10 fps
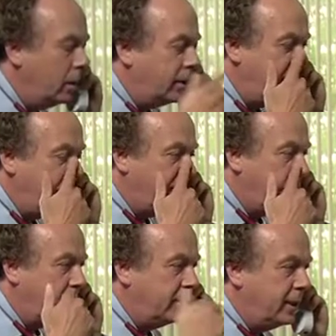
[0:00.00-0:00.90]
I see we've
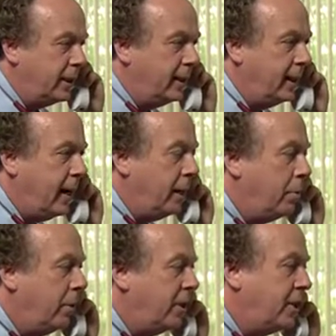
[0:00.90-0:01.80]
got Eileen
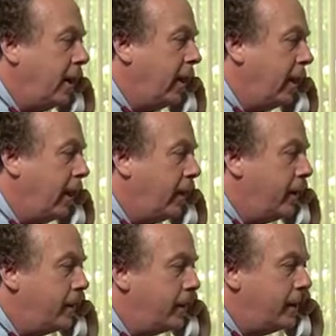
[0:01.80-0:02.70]
Preston in again.
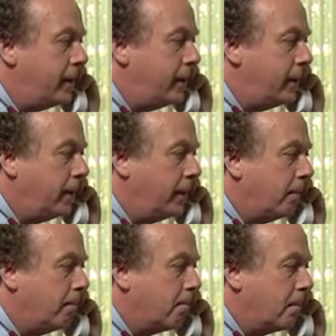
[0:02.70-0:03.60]

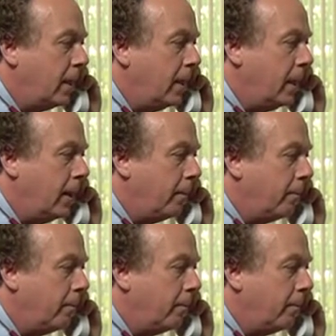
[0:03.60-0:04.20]
Yeah.